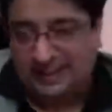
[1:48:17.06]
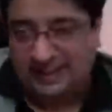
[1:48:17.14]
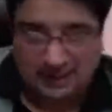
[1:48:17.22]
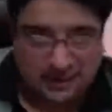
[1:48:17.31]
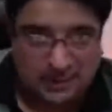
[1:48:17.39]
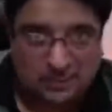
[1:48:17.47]

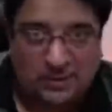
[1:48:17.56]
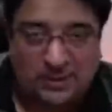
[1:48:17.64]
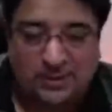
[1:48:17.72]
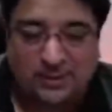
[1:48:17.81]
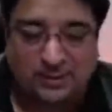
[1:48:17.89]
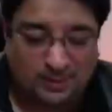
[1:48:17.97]
dare come
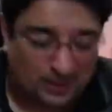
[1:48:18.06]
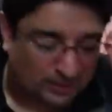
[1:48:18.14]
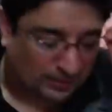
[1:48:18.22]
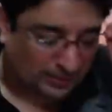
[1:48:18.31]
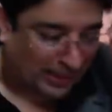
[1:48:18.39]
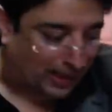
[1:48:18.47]

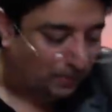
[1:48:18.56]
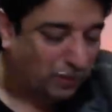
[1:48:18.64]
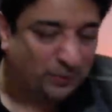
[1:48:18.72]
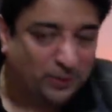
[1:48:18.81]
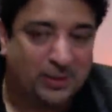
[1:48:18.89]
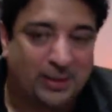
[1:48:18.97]
on
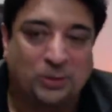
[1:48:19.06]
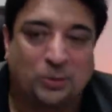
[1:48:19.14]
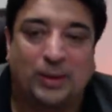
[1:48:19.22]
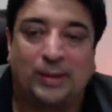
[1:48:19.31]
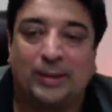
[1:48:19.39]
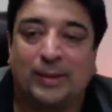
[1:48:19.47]
camera for this
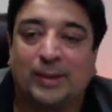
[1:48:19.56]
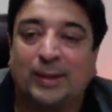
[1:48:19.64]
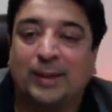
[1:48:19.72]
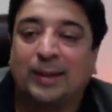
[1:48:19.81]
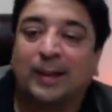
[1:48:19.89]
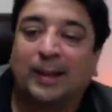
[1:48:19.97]
one.
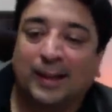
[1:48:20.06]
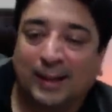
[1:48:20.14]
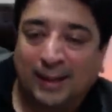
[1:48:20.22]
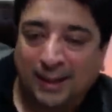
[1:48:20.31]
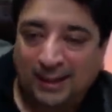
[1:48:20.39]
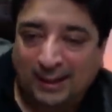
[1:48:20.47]

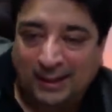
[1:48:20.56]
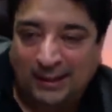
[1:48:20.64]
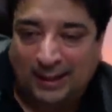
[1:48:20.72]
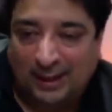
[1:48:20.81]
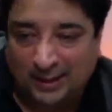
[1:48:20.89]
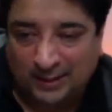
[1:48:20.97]

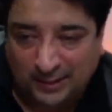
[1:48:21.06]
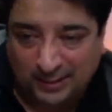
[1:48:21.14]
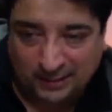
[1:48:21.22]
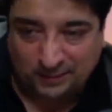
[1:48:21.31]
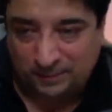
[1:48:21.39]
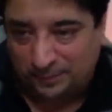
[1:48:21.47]

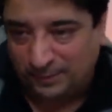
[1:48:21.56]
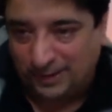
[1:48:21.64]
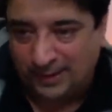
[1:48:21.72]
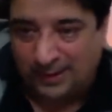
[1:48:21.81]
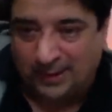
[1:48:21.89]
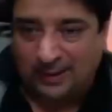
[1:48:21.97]

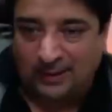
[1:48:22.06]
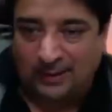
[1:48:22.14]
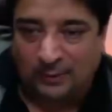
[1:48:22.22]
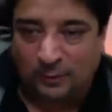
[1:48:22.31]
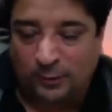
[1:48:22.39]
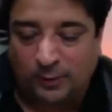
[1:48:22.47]

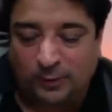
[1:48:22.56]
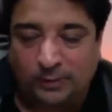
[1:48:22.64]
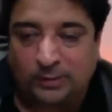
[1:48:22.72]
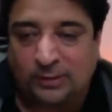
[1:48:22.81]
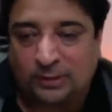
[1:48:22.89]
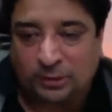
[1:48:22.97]

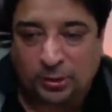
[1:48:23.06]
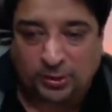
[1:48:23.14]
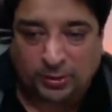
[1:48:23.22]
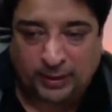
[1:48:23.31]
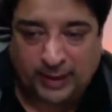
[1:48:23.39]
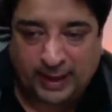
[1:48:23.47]

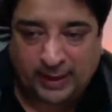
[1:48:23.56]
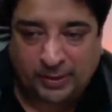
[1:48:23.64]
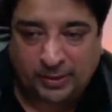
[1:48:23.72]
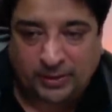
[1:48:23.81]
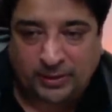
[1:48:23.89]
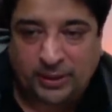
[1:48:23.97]
You can add
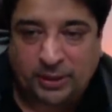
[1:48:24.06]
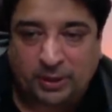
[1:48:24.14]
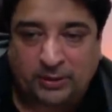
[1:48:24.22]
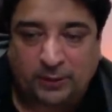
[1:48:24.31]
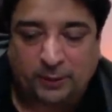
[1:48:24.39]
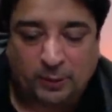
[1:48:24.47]
your
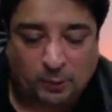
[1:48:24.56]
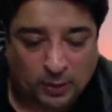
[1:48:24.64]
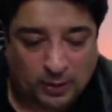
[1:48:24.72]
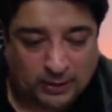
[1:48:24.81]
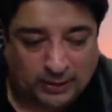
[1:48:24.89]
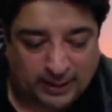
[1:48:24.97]
screenshots of your
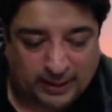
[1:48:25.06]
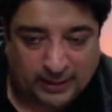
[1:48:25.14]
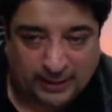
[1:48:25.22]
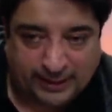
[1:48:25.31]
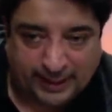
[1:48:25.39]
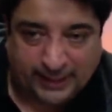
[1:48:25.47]
work in
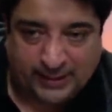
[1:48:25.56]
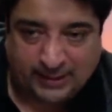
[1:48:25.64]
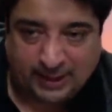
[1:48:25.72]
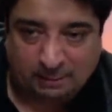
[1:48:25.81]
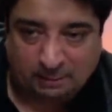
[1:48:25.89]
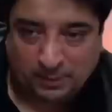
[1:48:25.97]
the gig
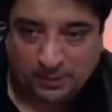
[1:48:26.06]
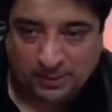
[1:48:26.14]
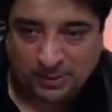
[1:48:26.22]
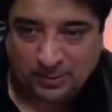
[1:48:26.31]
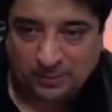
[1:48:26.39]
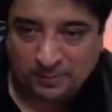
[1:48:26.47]
sample.
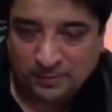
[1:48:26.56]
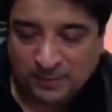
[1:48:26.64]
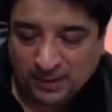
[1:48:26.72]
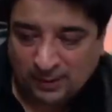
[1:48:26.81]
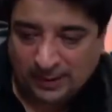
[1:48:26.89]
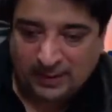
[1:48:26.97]
So
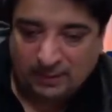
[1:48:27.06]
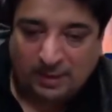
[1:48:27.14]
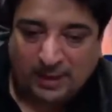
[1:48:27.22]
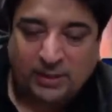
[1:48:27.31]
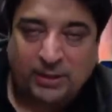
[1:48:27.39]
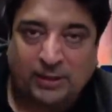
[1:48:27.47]

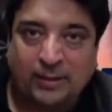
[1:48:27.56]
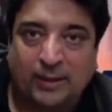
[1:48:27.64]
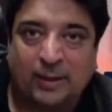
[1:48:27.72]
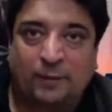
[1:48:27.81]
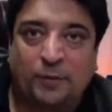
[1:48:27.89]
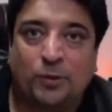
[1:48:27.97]
imagine
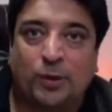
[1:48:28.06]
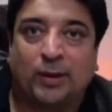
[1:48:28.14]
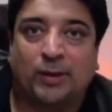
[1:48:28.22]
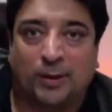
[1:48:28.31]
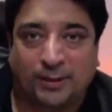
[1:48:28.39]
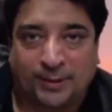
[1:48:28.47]
if you are
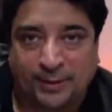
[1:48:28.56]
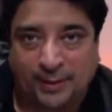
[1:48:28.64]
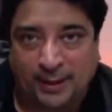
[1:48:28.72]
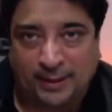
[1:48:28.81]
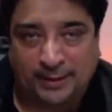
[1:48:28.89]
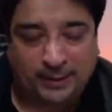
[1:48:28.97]
a content
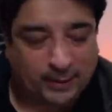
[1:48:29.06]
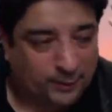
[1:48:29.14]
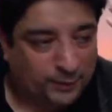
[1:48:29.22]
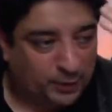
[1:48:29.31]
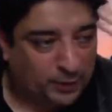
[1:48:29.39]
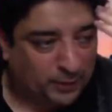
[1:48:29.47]
writer,
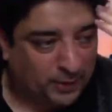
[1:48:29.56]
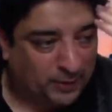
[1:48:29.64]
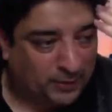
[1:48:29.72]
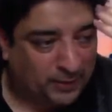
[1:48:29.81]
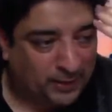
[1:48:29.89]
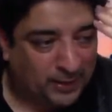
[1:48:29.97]
if you
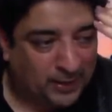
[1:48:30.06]
are